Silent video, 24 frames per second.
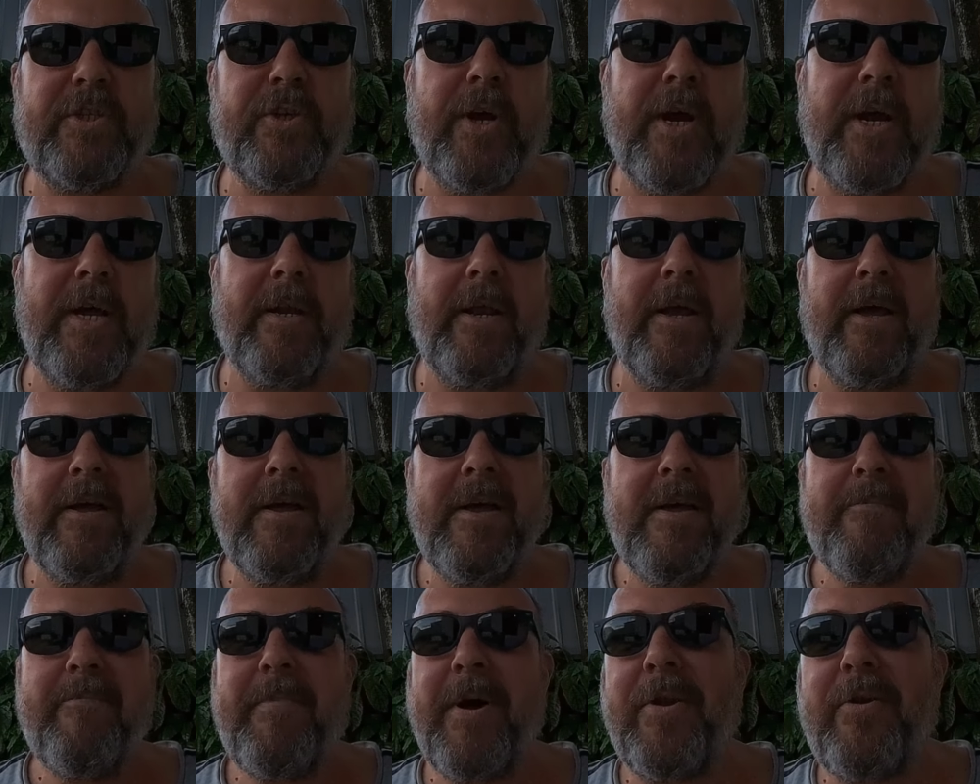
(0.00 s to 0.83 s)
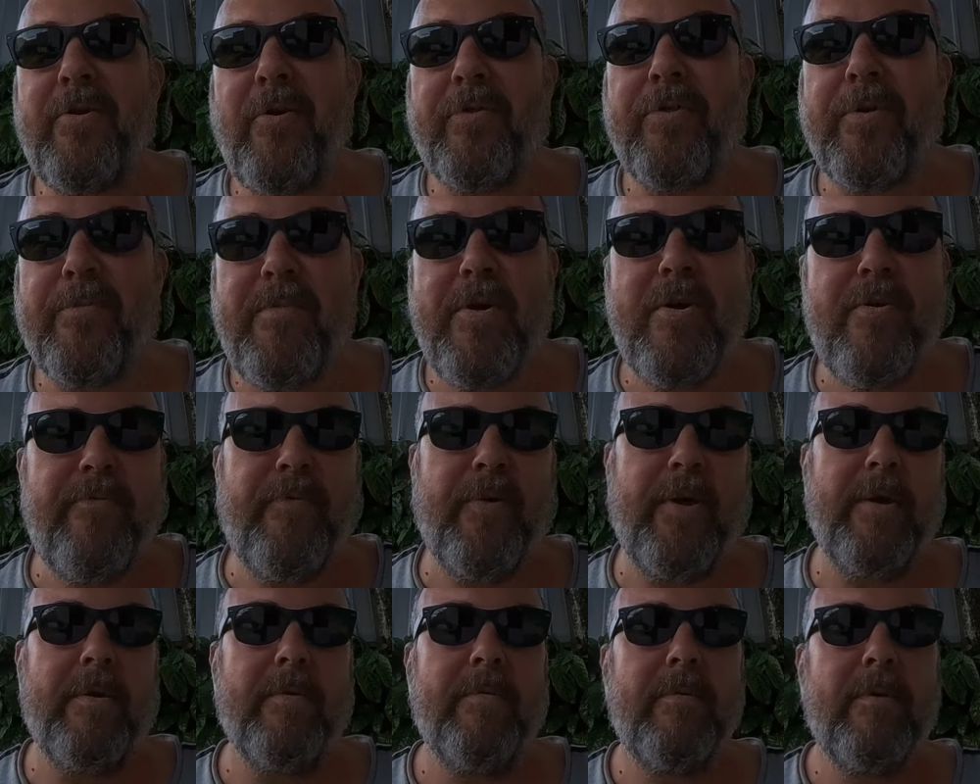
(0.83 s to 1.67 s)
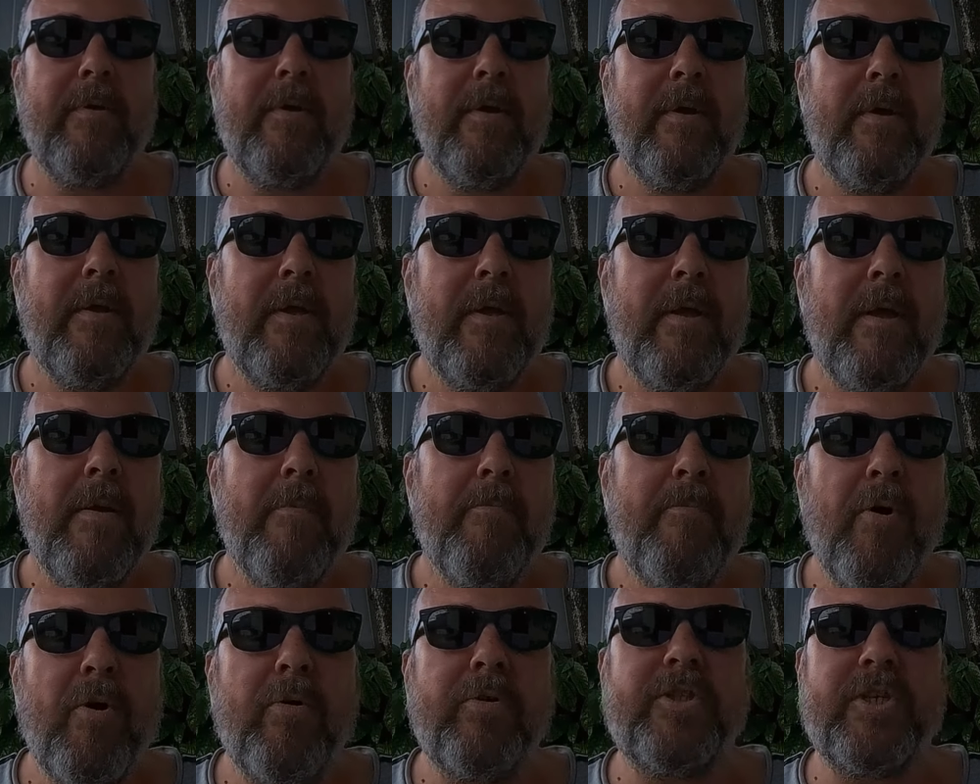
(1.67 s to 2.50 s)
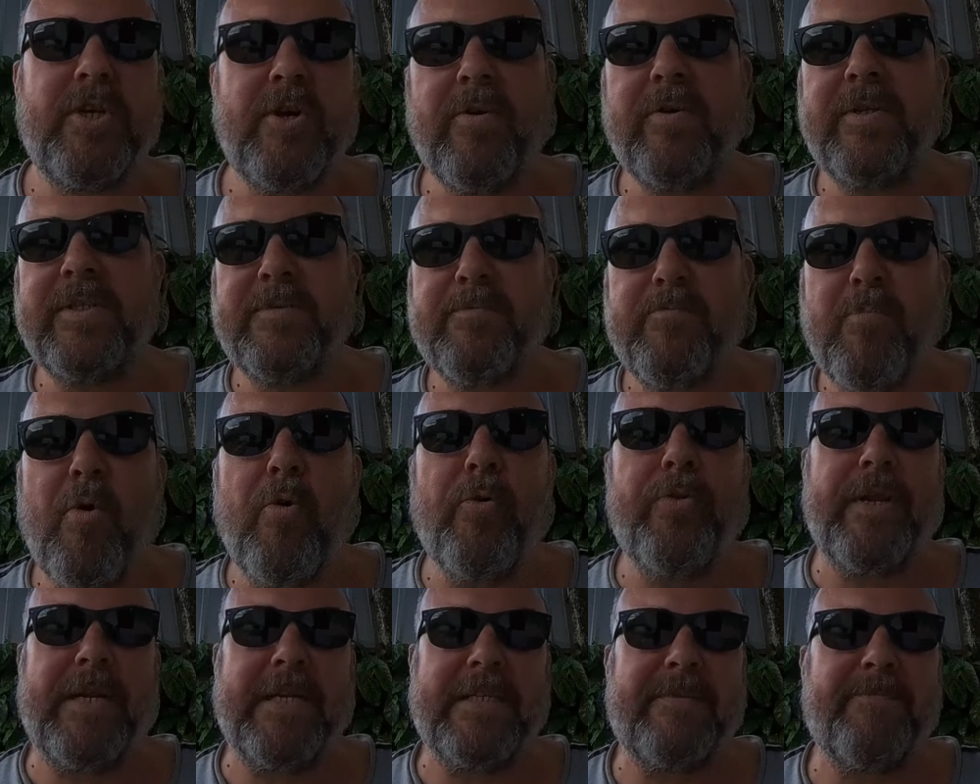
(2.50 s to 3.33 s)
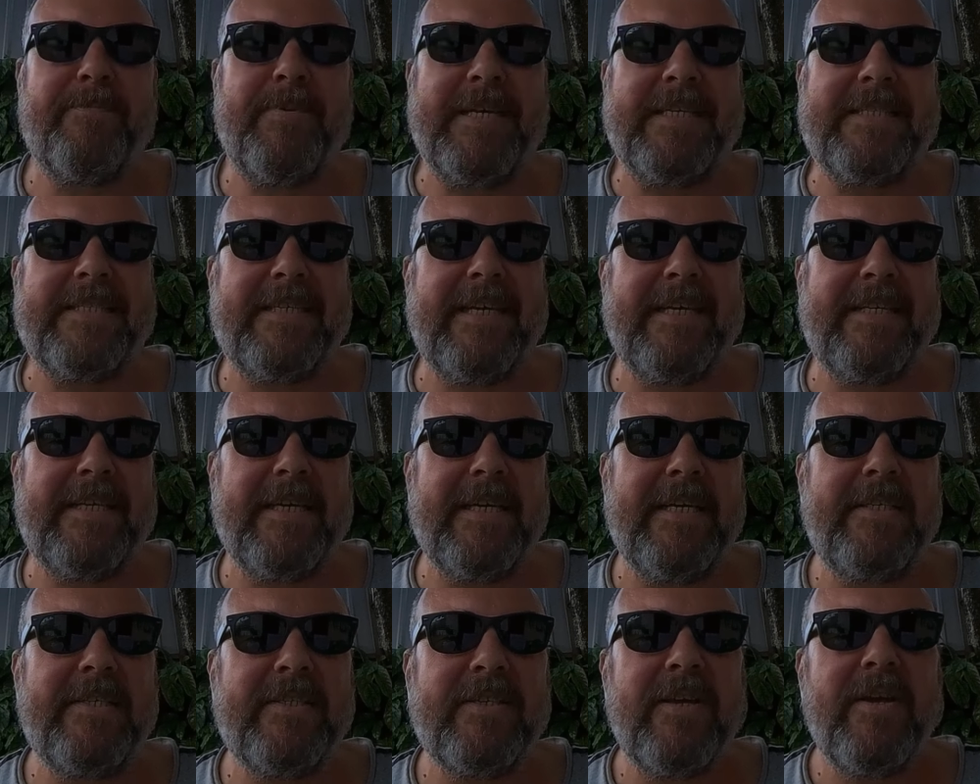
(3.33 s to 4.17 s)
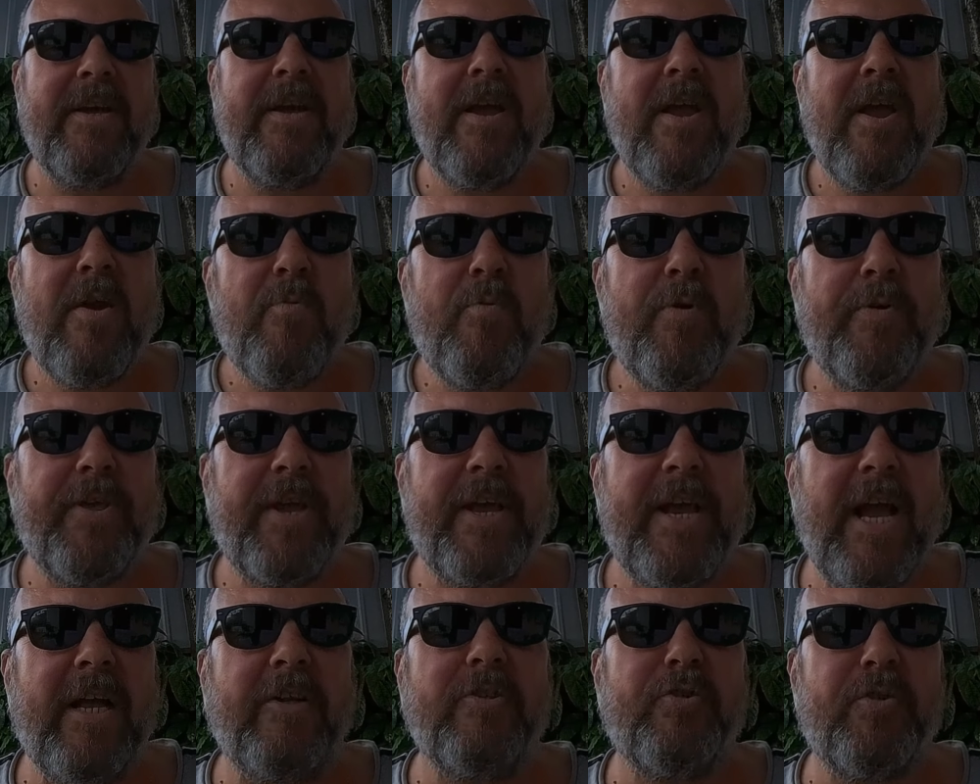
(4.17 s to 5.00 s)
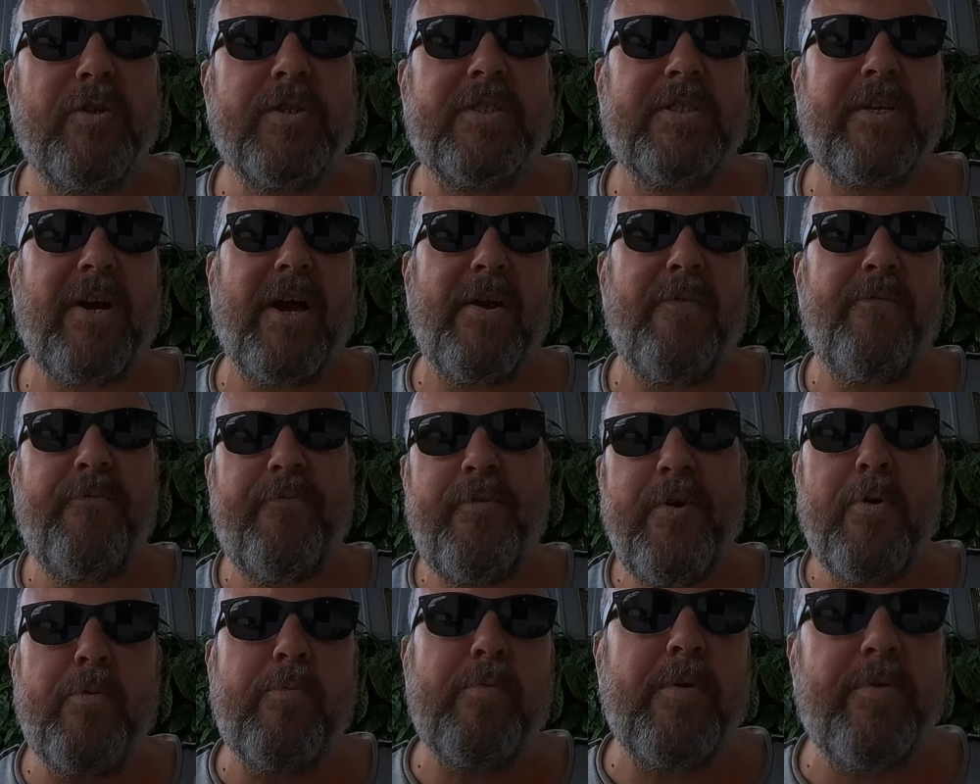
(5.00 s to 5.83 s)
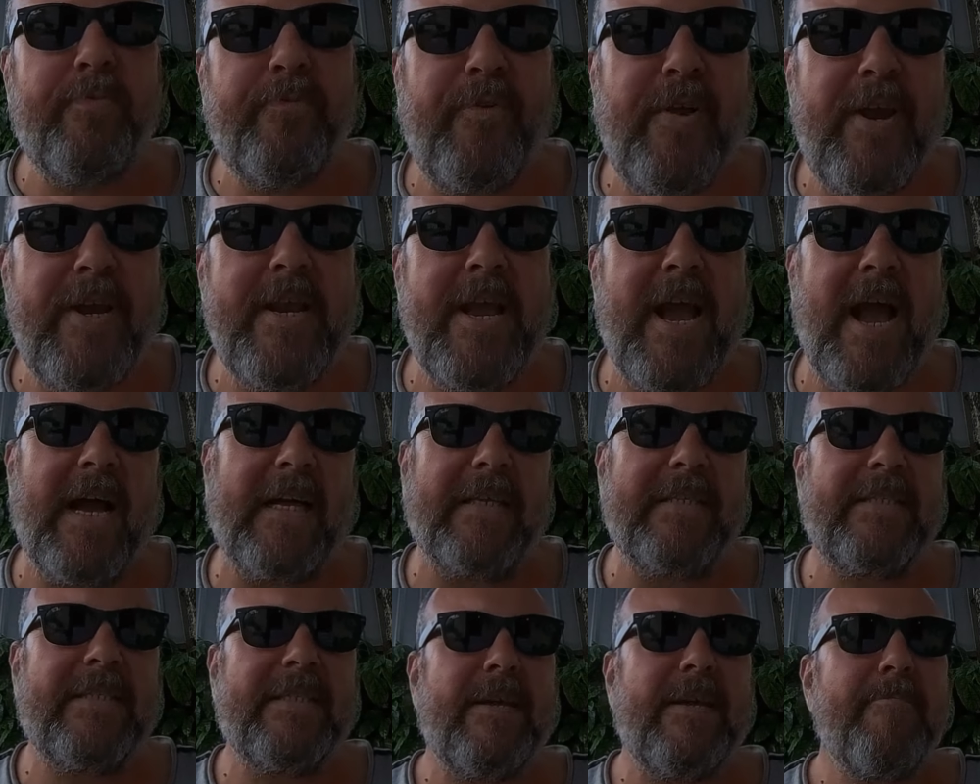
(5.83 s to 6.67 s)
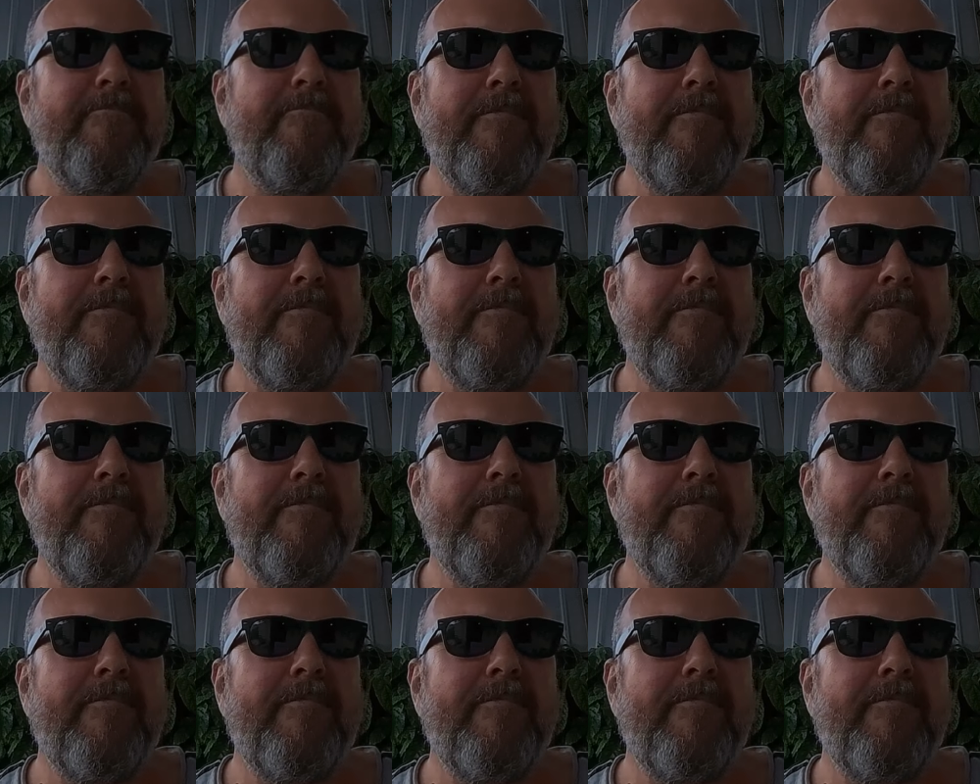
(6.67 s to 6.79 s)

the trailer, but not the movie. Portugal is more than its big cities, with a countryside filled with vineyards,